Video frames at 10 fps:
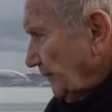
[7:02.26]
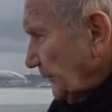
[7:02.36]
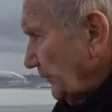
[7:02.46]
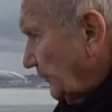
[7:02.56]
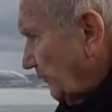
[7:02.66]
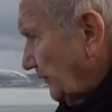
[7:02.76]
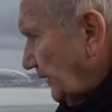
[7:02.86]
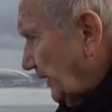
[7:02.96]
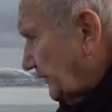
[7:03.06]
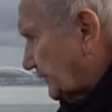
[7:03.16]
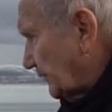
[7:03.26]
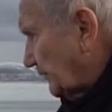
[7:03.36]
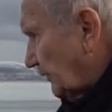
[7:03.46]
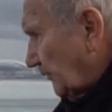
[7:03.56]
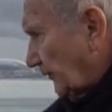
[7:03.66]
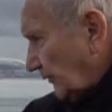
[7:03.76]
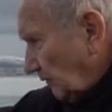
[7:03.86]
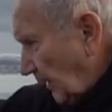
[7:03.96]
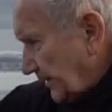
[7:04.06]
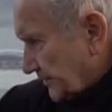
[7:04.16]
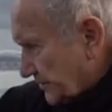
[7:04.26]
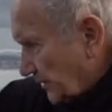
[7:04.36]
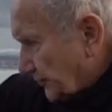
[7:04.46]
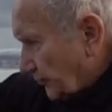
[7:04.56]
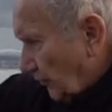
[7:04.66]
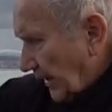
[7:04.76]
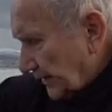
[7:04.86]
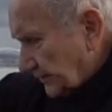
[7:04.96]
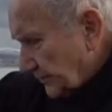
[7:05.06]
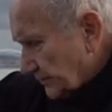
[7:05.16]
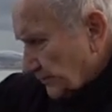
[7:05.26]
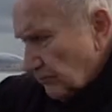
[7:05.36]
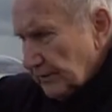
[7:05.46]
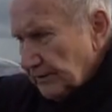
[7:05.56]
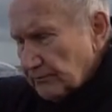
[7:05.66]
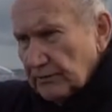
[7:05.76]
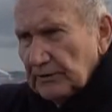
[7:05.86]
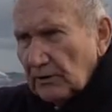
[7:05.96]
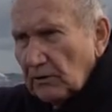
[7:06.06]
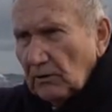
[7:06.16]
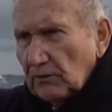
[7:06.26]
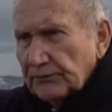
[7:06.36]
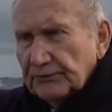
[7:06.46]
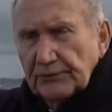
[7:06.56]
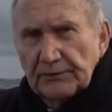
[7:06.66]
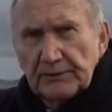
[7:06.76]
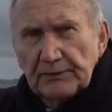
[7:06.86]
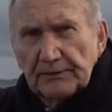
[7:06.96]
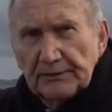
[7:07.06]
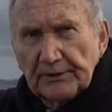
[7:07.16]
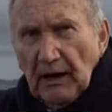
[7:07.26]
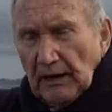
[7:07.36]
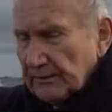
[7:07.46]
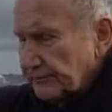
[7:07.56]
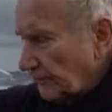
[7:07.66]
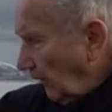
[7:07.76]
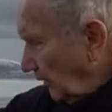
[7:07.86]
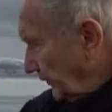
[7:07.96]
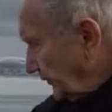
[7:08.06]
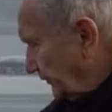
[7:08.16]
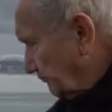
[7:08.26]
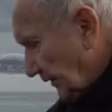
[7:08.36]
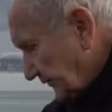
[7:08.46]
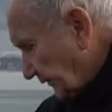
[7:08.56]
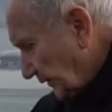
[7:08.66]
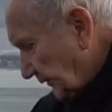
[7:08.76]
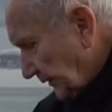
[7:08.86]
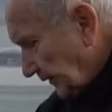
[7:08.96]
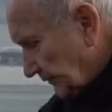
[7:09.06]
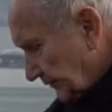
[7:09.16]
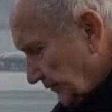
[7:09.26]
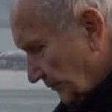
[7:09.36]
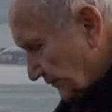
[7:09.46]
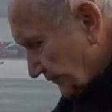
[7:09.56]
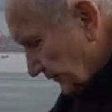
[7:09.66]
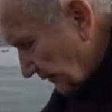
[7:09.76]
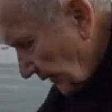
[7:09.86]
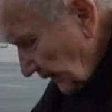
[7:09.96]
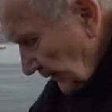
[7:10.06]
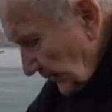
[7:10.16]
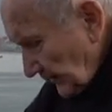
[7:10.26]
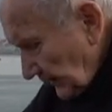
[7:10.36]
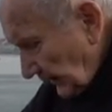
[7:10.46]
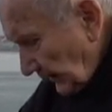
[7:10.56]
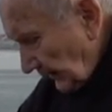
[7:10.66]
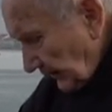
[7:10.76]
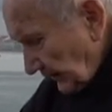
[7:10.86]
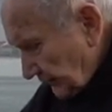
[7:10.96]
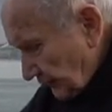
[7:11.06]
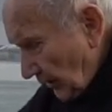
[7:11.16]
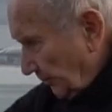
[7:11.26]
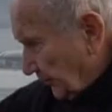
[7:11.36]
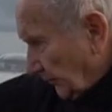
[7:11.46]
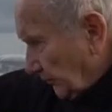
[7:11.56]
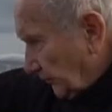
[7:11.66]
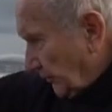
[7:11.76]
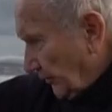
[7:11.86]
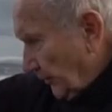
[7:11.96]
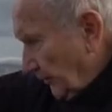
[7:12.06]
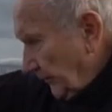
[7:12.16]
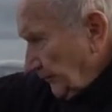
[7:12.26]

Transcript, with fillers: you don't need to, you know, the lights attract the squid real close to the, the dock. So all you basically need to do is just uh, drop your lure